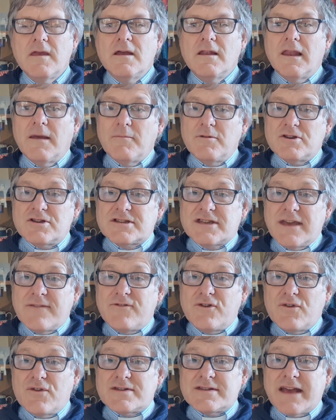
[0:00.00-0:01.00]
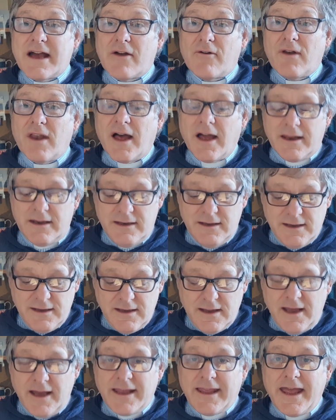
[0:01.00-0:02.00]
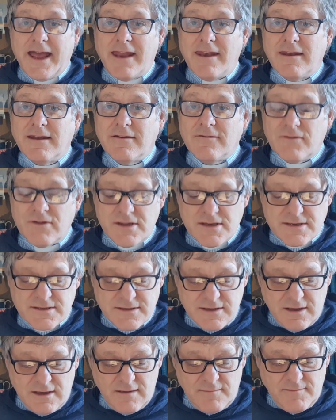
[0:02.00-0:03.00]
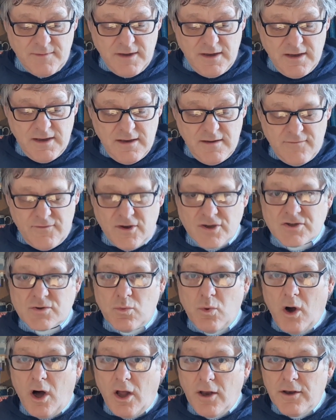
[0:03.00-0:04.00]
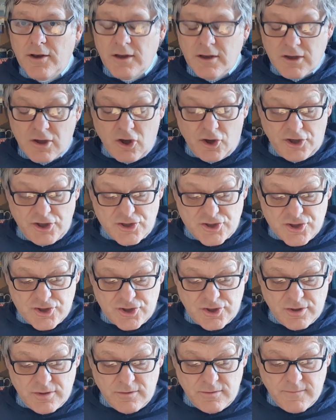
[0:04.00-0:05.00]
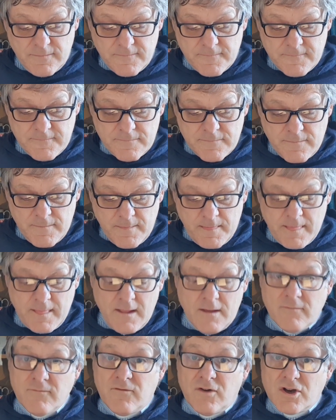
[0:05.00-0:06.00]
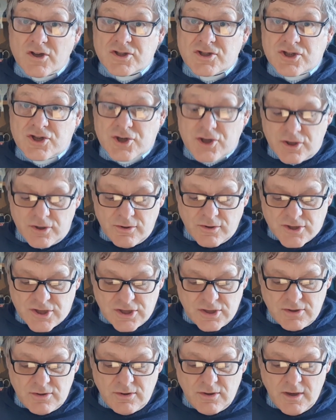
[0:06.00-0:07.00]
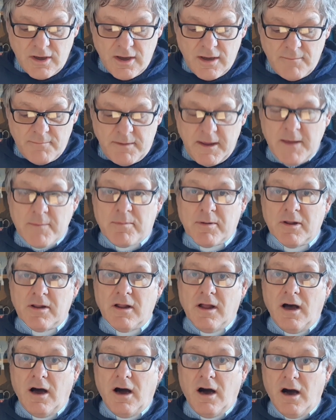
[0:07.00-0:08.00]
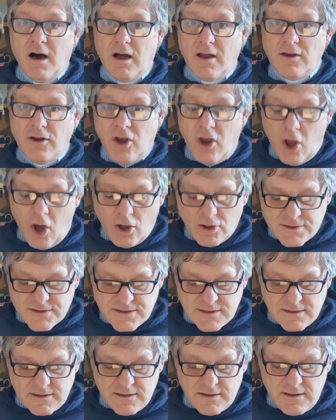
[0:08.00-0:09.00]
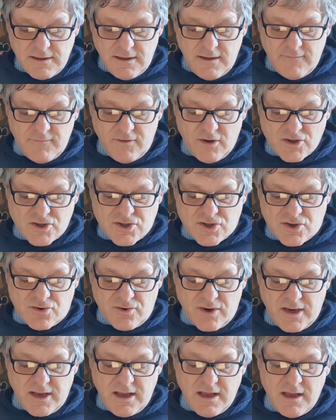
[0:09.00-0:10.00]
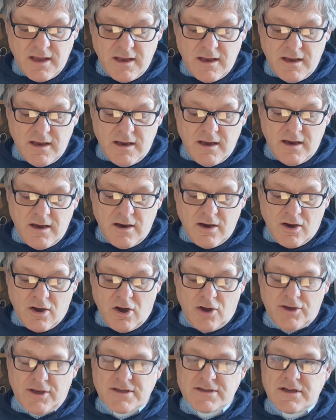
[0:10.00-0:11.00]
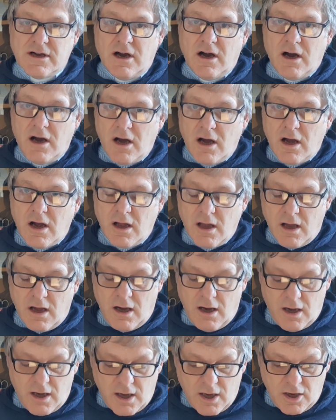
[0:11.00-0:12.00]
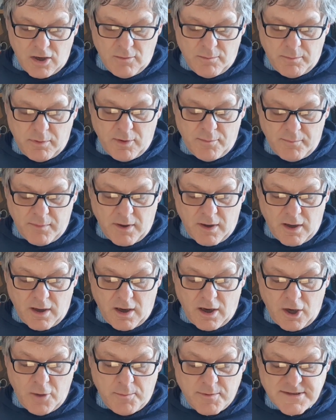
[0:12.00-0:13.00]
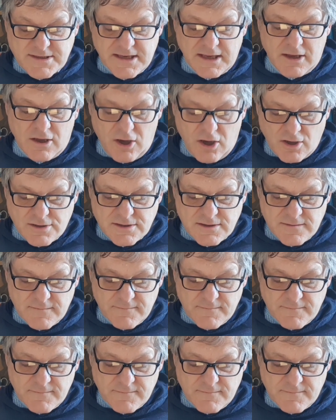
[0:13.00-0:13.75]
Let me just give you this outline again for this psalm. Verse 1, God is true. Verse 2, people are not. Verse 3, God is our hope. Our hope is in God.